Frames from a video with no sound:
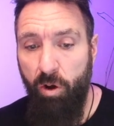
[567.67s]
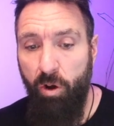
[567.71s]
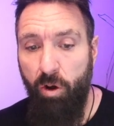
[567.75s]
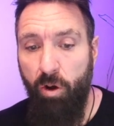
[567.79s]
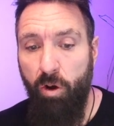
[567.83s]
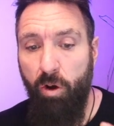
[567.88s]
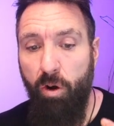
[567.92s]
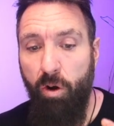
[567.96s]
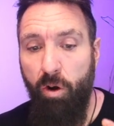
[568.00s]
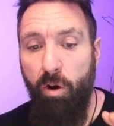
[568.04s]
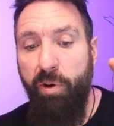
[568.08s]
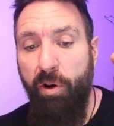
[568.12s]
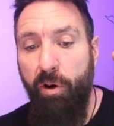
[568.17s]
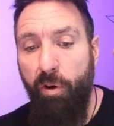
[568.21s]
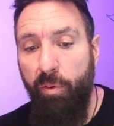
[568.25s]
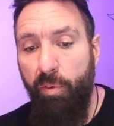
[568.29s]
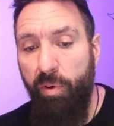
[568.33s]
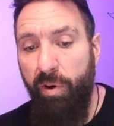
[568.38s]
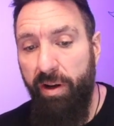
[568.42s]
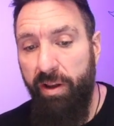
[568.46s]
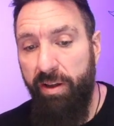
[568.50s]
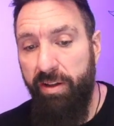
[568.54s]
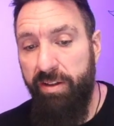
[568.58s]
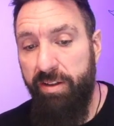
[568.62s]
But we don't
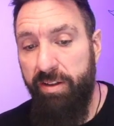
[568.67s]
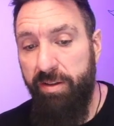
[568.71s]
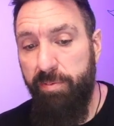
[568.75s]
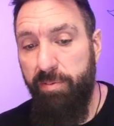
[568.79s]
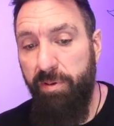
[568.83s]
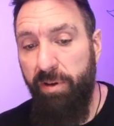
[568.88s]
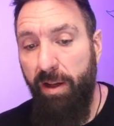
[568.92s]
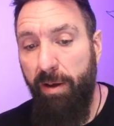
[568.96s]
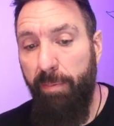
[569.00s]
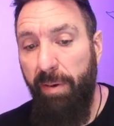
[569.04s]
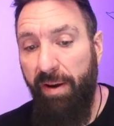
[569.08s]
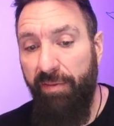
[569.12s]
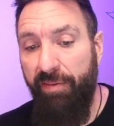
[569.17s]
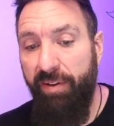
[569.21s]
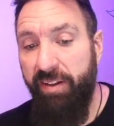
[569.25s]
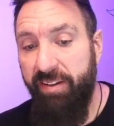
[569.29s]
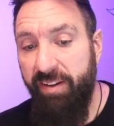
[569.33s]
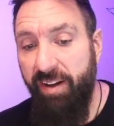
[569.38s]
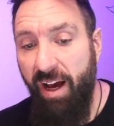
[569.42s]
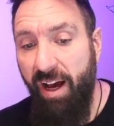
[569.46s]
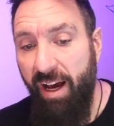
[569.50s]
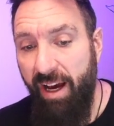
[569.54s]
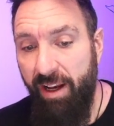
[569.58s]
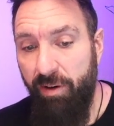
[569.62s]
want to split up every
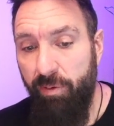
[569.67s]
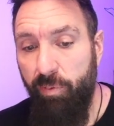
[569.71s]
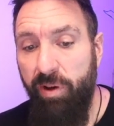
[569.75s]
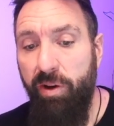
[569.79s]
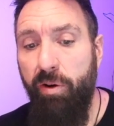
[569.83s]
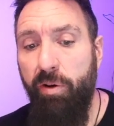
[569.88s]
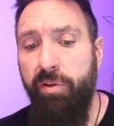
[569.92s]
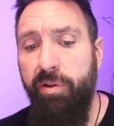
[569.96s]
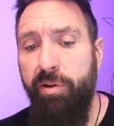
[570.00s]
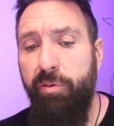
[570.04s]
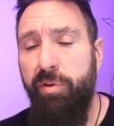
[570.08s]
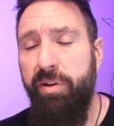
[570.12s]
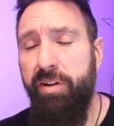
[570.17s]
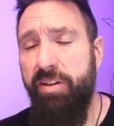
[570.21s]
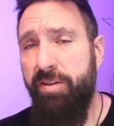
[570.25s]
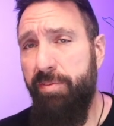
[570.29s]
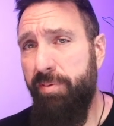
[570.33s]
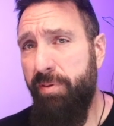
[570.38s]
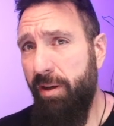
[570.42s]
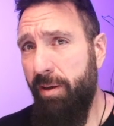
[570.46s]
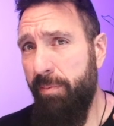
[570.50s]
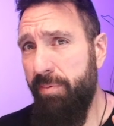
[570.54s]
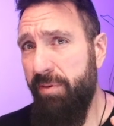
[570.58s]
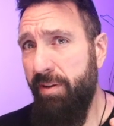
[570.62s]
line. We only want to split
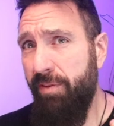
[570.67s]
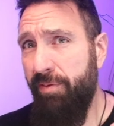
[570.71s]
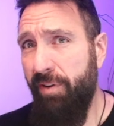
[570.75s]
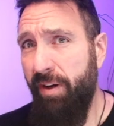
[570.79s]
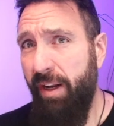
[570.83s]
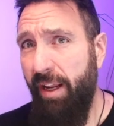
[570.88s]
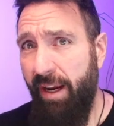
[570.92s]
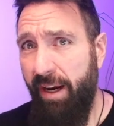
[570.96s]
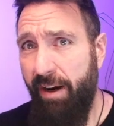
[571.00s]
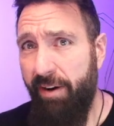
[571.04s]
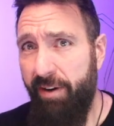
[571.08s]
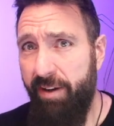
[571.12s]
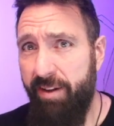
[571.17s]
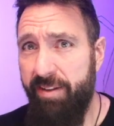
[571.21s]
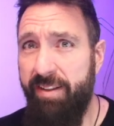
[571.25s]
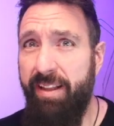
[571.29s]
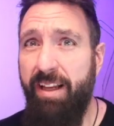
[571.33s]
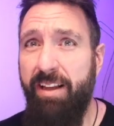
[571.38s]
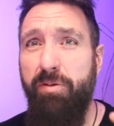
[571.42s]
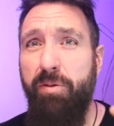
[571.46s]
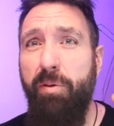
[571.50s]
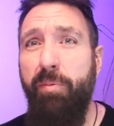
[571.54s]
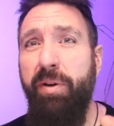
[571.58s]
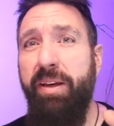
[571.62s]
up different areas. And that's
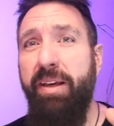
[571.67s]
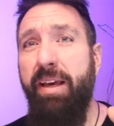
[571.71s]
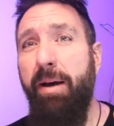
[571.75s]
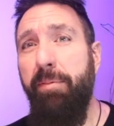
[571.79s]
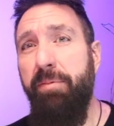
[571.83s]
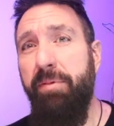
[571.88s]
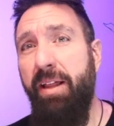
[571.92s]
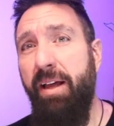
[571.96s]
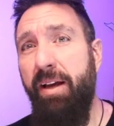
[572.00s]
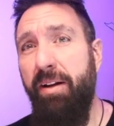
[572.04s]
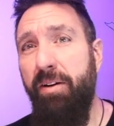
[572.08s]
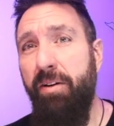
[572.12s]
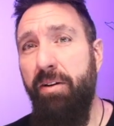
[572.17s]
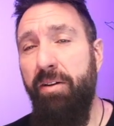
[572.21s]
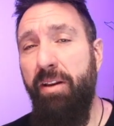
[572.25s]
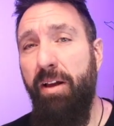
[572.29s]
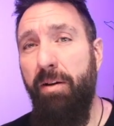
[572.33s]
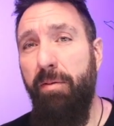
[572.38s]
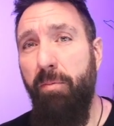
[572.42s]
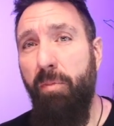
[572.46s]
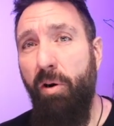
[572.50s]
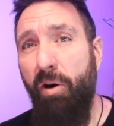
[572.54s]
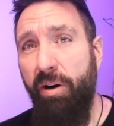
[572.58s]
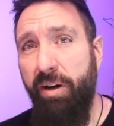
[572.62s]
why we kept that
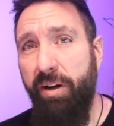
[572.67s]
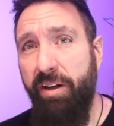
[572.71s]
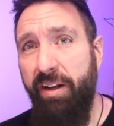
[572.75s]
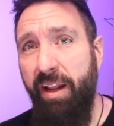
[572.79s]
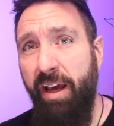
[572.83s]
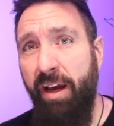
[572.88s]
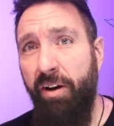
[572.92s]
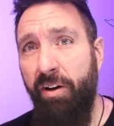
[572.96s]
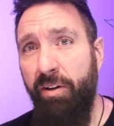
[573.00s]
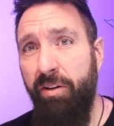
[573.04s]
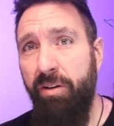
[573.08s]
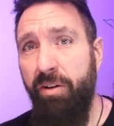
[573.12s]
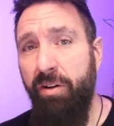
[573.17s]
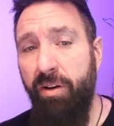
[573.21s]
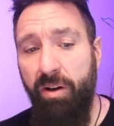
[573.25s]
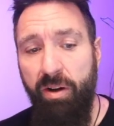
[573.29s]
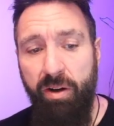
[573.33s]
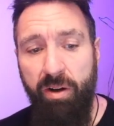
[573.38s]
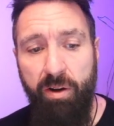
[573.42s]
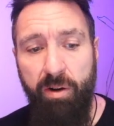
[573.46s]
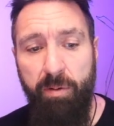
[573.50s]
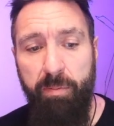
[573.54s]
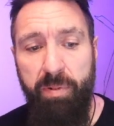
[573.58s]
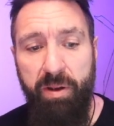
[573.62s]
markdown,
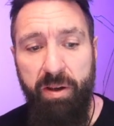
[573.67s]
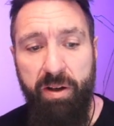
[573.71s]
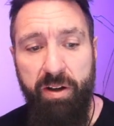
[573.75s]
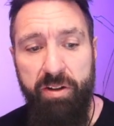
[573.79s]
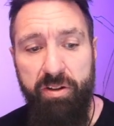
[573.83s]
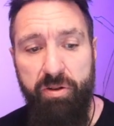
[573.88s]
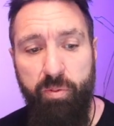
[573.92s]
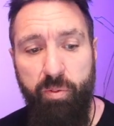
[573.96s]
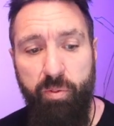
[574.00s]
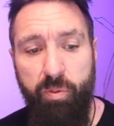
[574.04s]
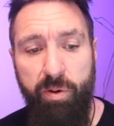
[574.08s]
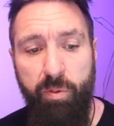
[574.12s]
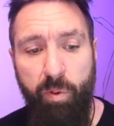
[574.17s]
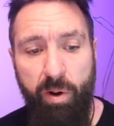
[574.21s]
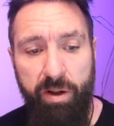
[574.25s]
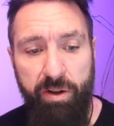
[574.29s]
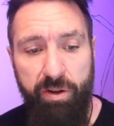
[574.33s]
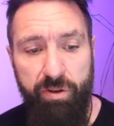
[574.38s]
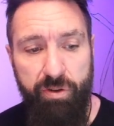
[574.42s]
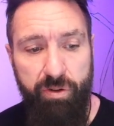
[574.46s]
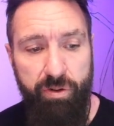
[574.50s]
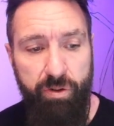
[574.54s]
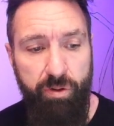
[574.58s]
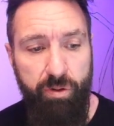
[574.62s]
because we want
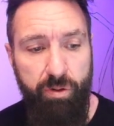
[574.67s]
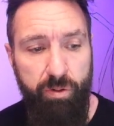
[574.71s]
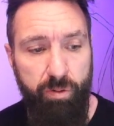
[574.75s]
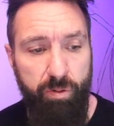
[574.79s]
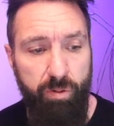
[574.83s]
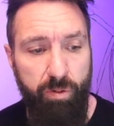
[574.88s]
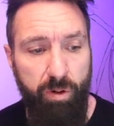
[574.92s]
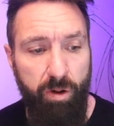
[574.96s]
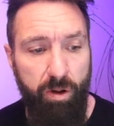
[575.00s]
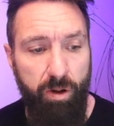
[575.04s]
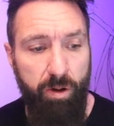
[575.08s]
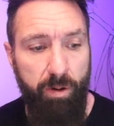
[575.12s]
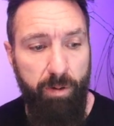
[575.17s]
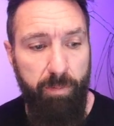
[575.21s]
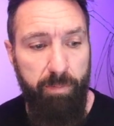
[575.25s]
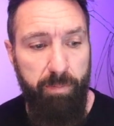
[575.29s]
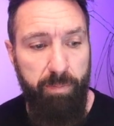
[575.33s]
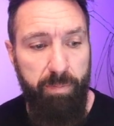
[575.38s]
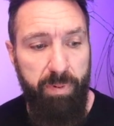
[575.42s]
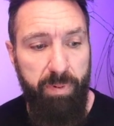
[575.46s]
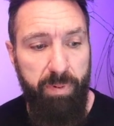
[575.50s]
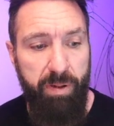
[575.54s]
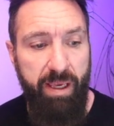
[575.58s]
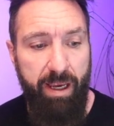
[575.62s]
to
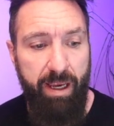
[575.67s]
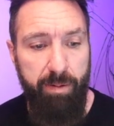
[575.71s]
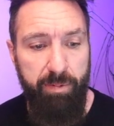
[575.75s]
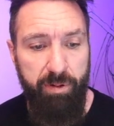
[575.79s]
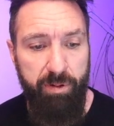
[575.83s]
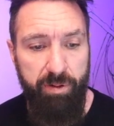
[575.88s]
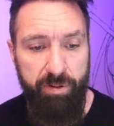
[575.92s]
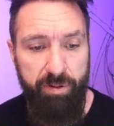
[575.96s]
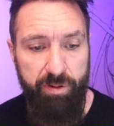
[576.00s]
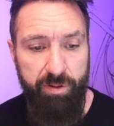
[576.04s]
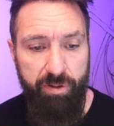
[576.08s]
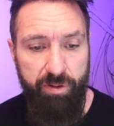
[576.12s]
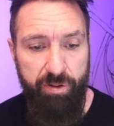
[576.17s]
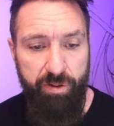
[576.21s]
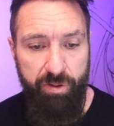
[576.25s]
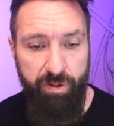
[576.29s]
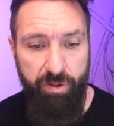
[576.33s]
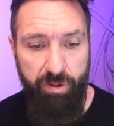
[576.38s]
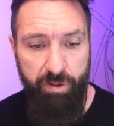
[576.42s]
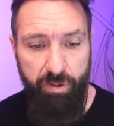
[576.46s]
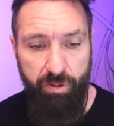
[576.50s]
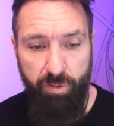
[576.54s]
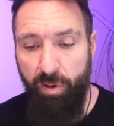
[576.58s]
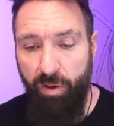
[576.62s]
be able
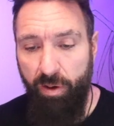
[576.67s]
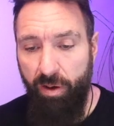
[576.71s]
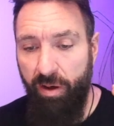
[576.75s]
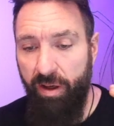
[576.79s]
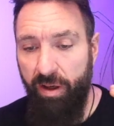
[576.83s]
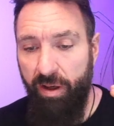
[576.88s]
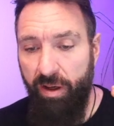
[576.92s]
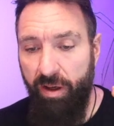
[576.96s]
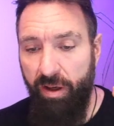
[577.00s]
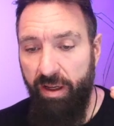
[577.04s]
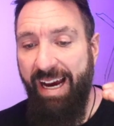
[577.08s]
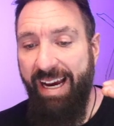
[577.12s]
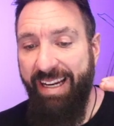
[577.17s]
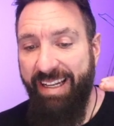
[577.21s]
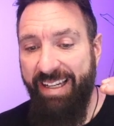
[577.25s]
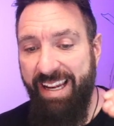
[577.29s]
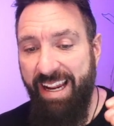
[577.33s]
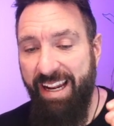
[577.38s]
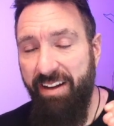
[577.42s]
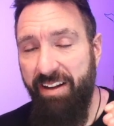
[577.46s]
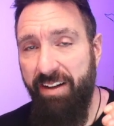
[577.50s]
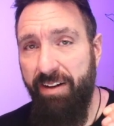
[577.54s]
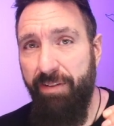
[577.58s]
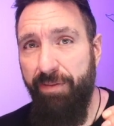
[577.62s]
to
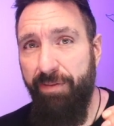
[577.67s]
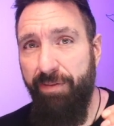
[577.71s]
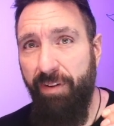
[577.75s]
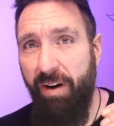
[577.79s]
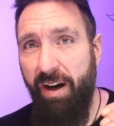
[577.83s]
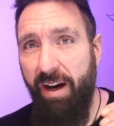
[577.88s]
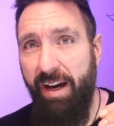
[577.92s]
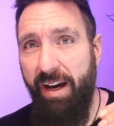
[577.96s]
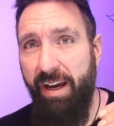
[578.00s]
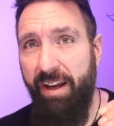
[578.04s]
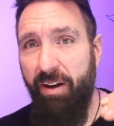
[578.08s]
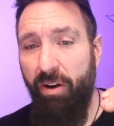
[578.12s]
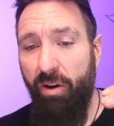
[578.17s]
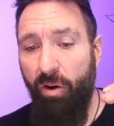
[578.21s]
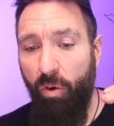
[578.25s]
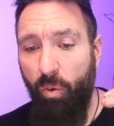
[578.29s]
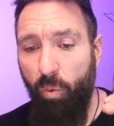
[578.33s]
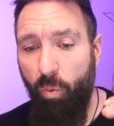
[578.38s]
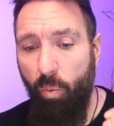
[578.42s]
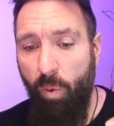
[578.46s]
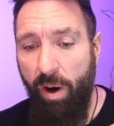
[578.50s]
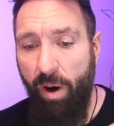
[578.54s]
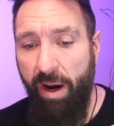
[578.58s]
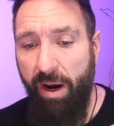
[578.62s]
identify
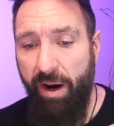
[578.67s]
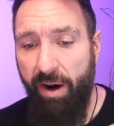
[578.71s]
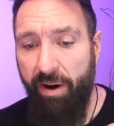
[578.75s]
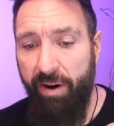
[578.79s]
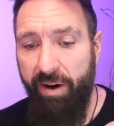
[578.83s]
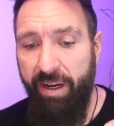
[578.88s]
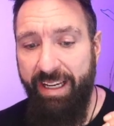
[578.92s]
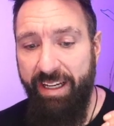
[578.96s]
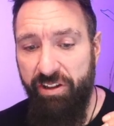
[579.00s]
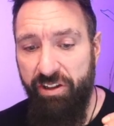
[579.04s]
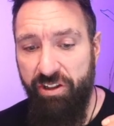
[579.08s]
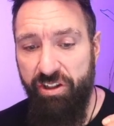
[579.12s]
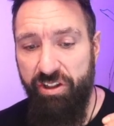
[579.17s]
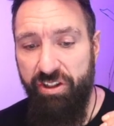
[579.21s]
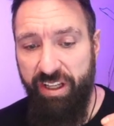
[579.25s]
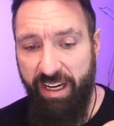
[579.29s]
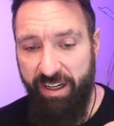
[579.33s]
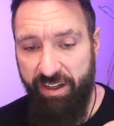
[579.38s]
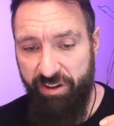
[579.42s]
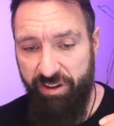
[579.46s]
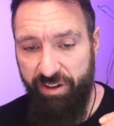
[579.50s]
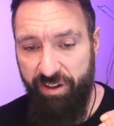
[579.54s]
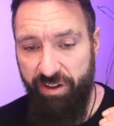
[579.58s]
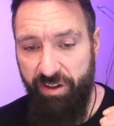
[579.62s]
where each
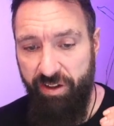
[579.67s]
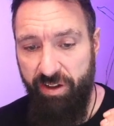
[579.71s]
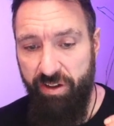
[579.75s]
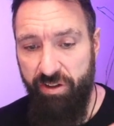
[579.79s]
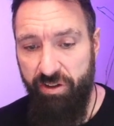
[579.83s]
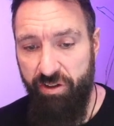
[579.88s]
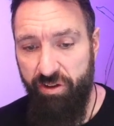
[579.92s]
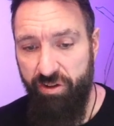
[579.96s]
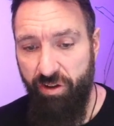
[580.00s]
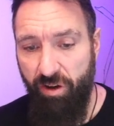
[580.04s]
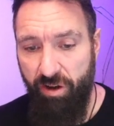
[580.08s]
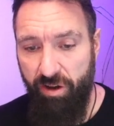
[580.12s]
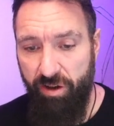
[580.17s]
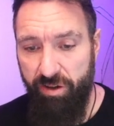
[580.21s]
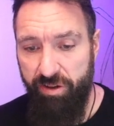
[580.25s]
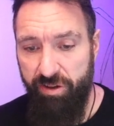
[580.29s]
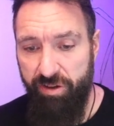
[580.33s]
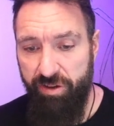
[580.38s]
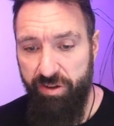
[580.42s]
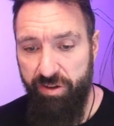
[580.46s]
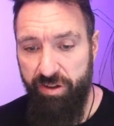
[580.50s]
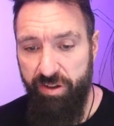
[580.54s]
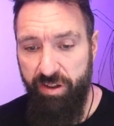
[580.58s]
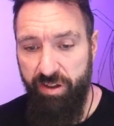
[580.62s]
section starts
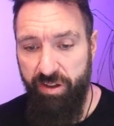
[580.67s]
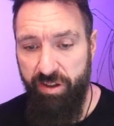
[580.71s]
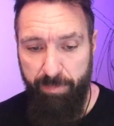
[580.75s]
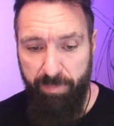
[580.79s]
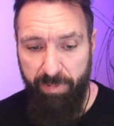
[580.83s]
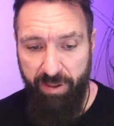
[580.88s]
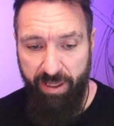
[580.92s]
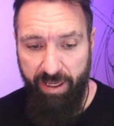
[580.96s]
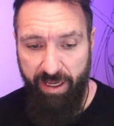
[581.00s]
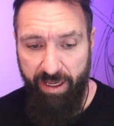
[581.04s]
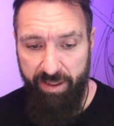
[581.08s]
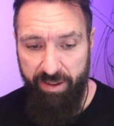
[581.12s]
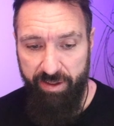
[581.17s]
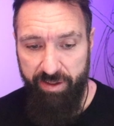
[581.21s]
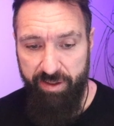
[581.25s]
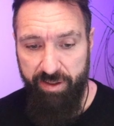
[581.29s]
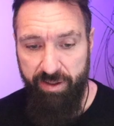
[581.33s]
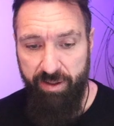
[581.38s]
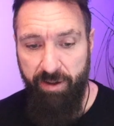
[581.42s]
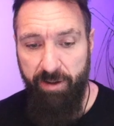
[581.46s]
and begins.